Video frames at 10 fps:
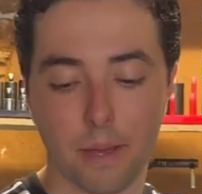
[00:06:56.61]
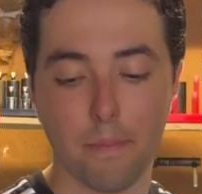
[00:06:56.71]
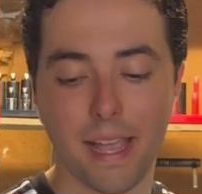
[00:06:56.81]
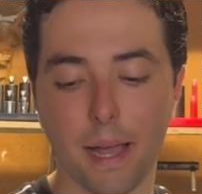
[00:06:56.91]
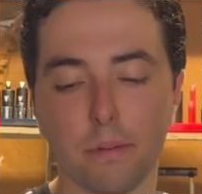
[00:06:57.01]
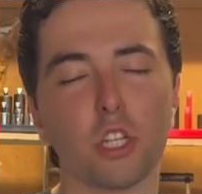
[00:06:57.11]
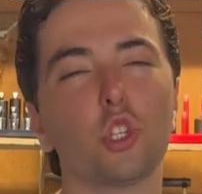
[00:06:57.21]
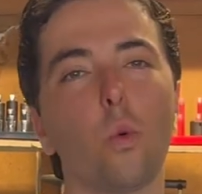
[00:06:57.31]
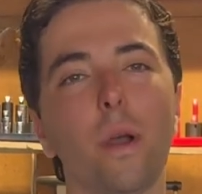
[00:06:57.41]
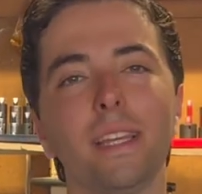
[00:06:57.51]
to make up to
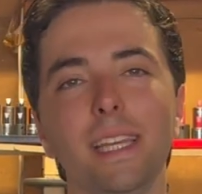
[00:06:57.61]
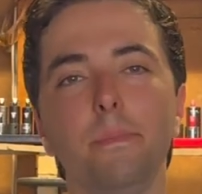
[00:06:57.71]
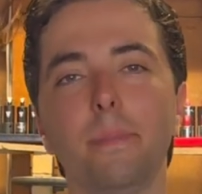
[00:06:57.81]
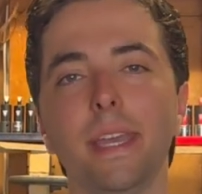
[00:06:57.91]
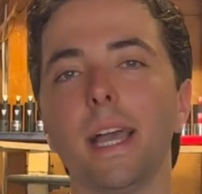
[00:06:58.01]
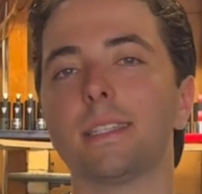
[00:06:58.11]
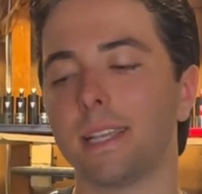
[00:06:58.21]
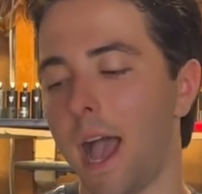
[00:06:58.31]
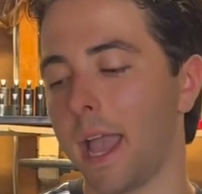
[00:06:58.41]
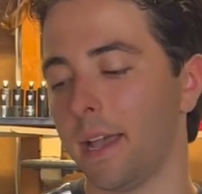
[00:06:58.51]
20
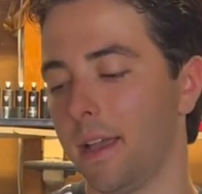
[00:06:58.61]
PSI